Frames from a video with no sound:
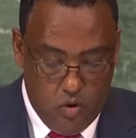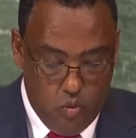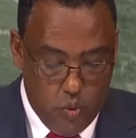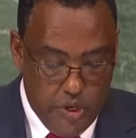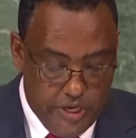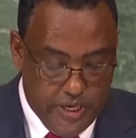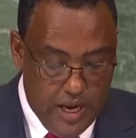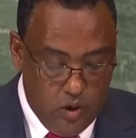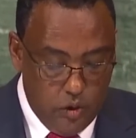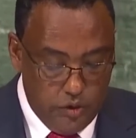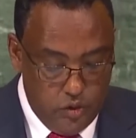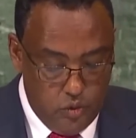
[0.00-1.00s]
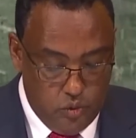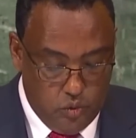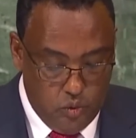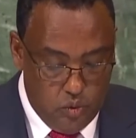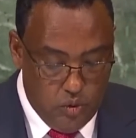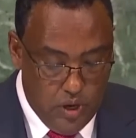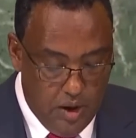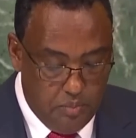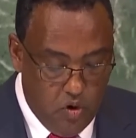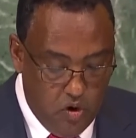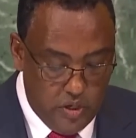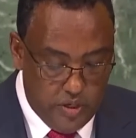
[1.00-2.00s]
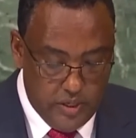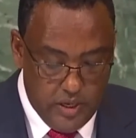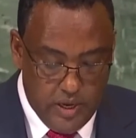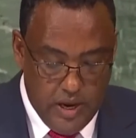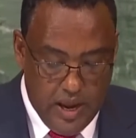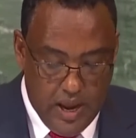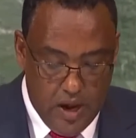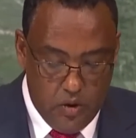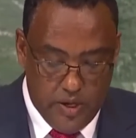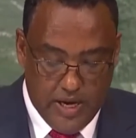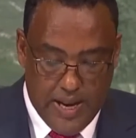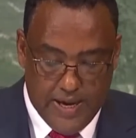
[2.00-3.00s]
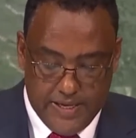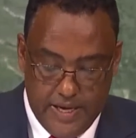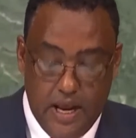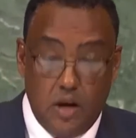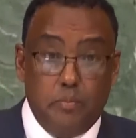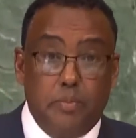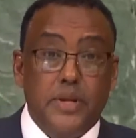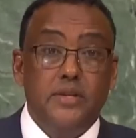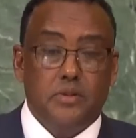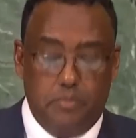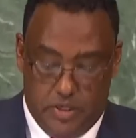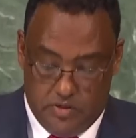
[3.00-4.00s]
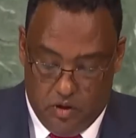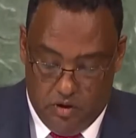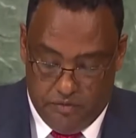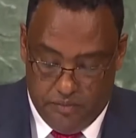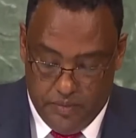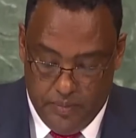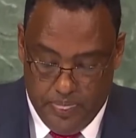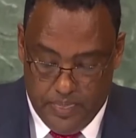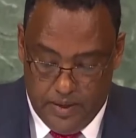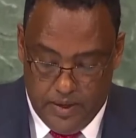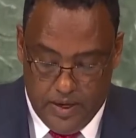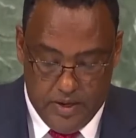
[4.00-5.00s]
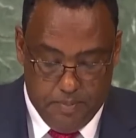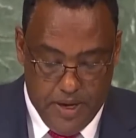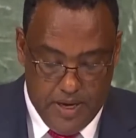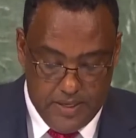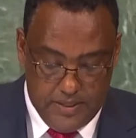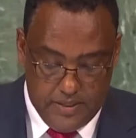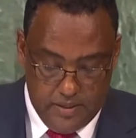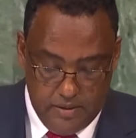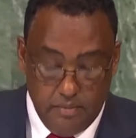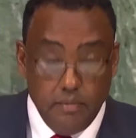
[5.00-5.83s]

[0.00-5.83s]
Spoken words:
We shall continue to uphold our cardinal principles of independence,